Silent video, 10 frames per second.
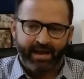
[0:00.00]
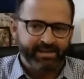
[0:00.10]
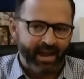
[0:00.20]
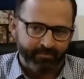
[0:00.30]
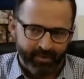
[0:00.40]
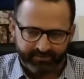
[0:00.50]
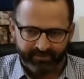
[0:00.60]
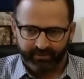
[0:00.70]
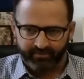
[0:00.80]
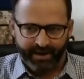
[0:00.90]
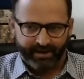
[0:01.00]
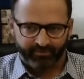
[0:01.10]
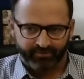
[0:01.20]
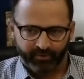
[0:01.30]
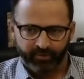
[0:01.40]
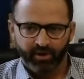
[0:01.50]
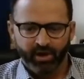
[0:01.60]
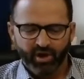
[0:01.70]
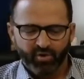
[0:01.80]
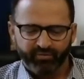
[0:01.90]
10 months in advance. So
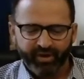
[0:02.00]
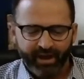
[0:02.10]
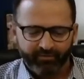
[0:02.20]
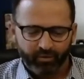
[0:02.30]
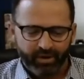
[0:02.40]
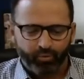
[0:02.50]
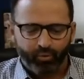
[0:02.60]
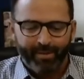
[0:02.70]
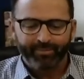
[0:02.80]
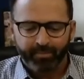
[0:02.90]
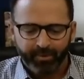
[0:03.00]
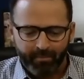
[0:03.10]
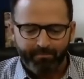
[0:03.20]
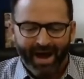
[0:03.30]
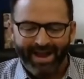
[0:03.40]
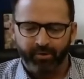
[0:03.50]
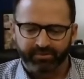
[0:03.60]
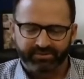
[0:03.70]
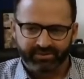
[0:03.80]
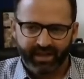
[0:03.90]
we've kind of really ramped up our
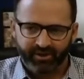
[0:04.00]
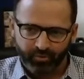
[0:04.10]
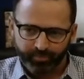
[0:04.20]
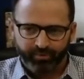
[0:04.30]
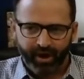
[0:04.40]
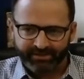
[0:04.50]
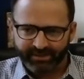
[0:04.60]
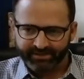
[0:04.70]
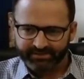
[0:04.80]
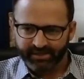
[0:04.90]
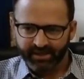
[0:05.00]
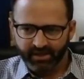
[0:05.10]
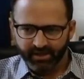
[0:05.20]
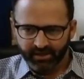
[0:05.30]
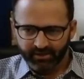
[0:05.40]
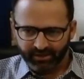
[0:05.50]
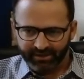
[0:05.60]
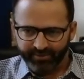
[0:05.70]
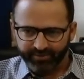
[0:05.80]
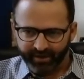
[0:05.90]
buyout schedule process to
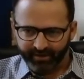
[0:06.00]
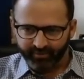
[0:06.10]
get things